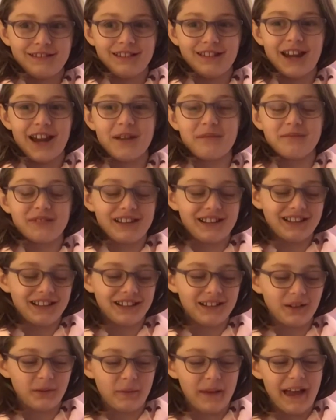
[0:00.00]
Comes in
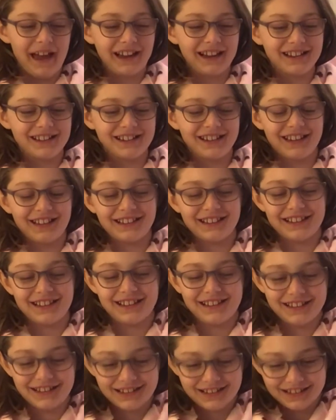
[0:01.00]
little package like
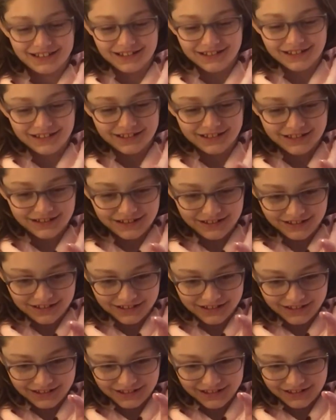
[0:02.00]
this.
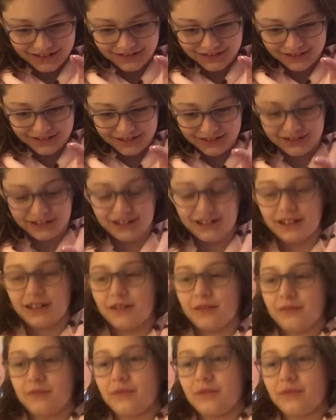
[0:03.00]
Anything else? Okay, no.